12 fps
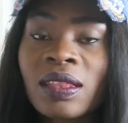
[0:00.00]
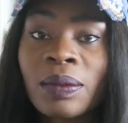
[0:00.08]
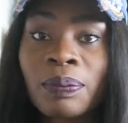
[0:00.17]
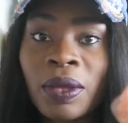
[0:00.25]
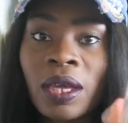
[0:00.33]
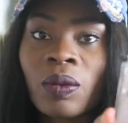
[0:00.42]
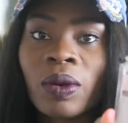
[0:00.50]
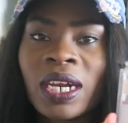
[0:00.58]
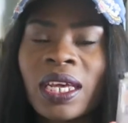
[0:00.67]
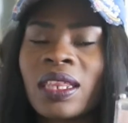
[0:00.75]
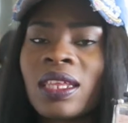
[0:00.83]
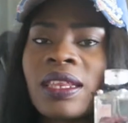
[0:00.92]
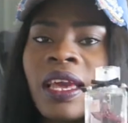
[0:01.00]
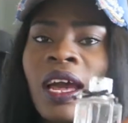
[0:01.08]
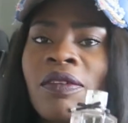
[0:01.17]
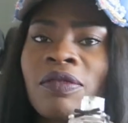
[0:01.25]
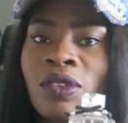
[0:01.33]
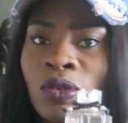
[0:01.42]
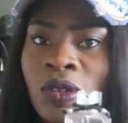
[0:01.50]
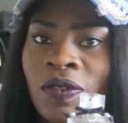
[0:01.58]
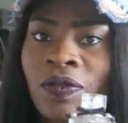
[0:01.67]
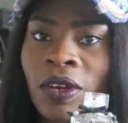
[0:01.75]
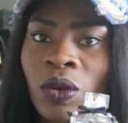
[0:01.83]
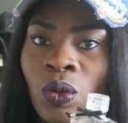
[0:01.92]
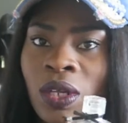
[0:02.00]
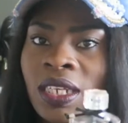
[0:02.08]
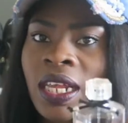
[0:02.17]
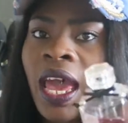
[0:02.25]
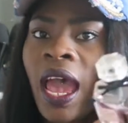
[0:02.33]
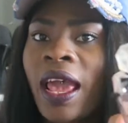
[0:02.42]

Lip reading: the pink one. I think they have two different ones.